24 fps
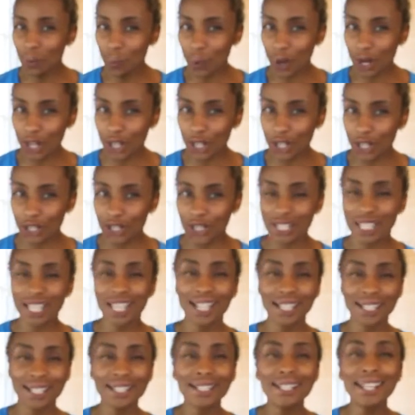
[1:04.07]
words
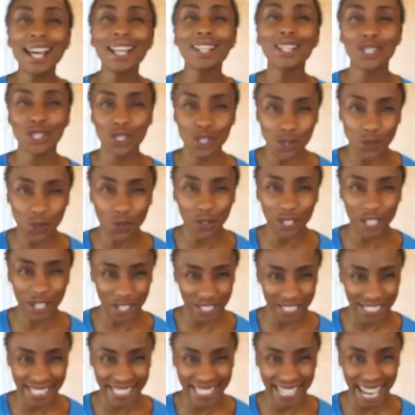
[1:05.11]
to tell a story
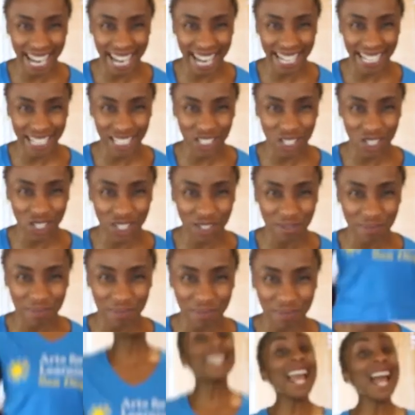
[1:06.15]
on stage.
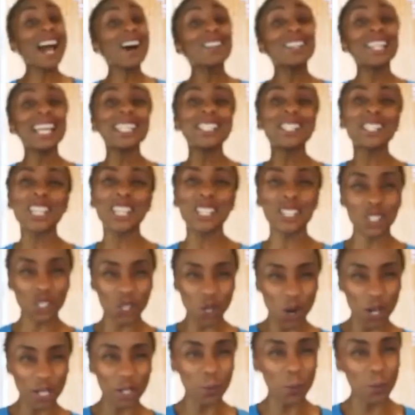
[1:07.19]
Now let's get
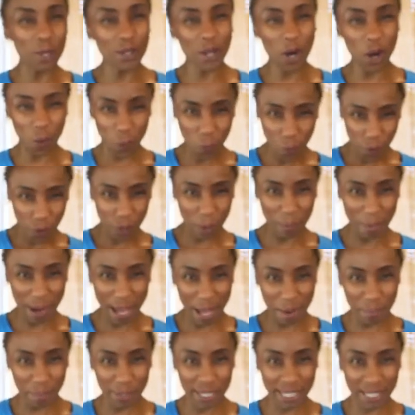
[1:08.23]
started with our
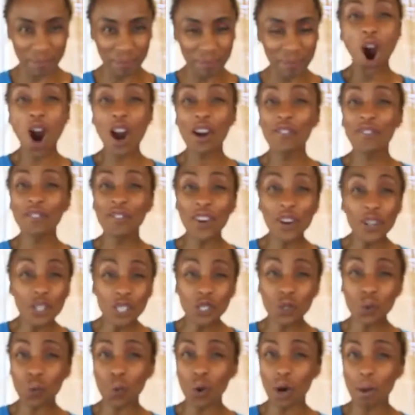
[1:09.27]
warm-ups. Our
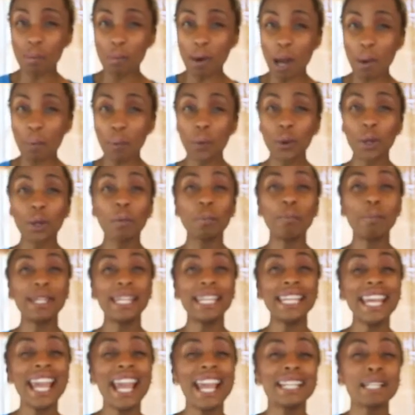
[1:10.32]
first warm-up will
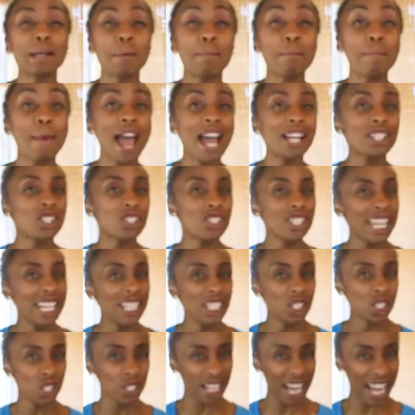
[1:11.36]
be an
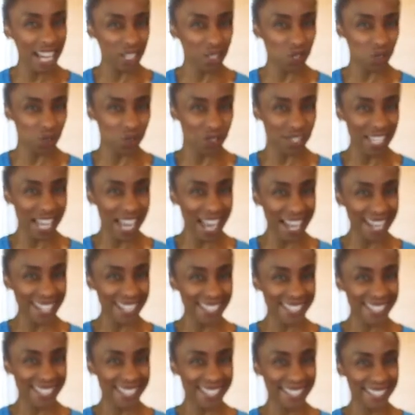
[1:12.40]
imagination
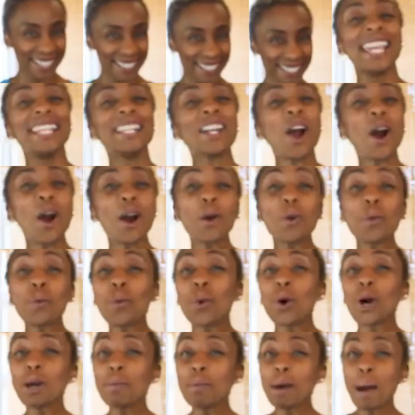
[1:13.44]
exercise. In our
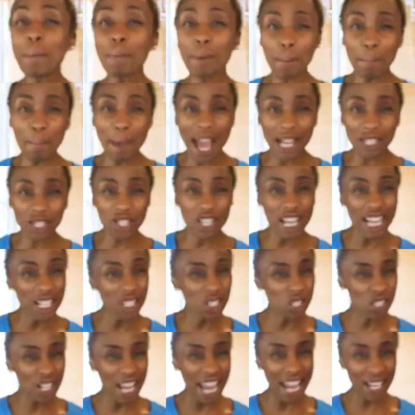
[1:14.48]
warm-up
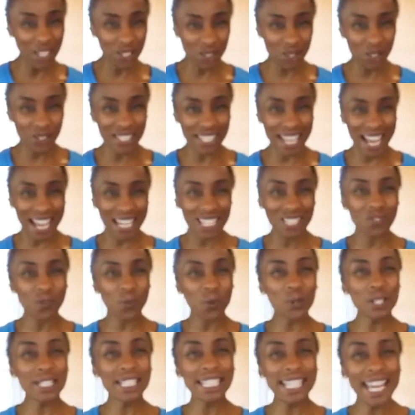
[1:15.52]
imagination exercise
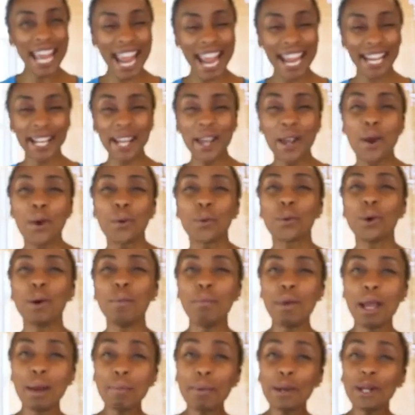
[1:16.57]
for today,
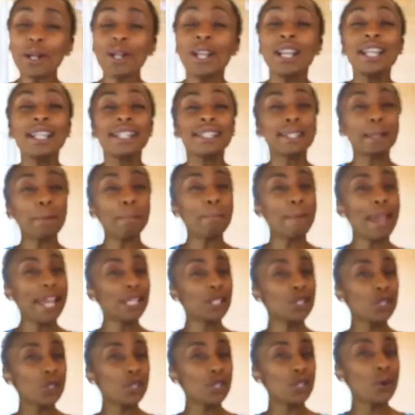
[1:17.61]
remember to make
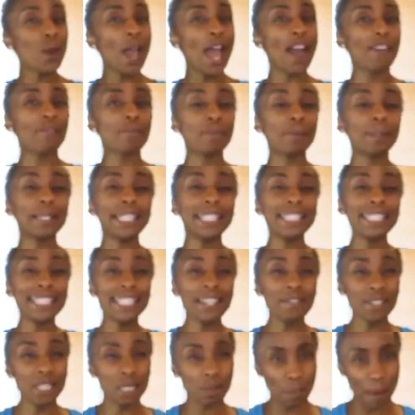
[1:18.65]
sure you have
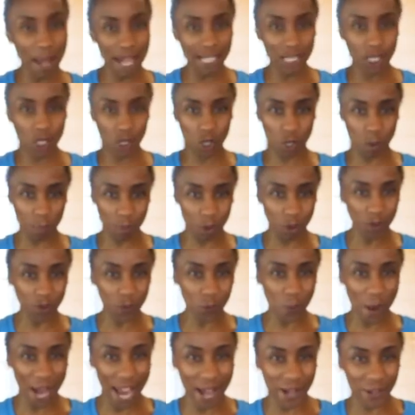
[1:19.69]
plenty of space to
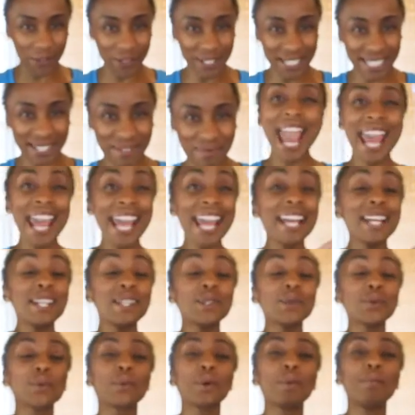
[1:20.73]
move around,
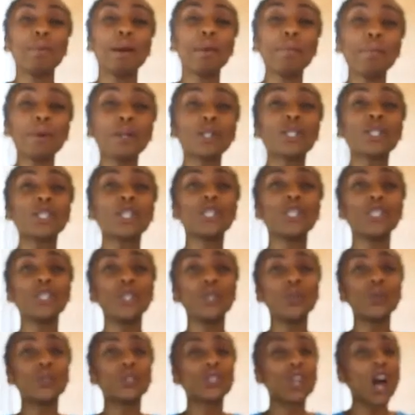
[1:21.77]
and remember to use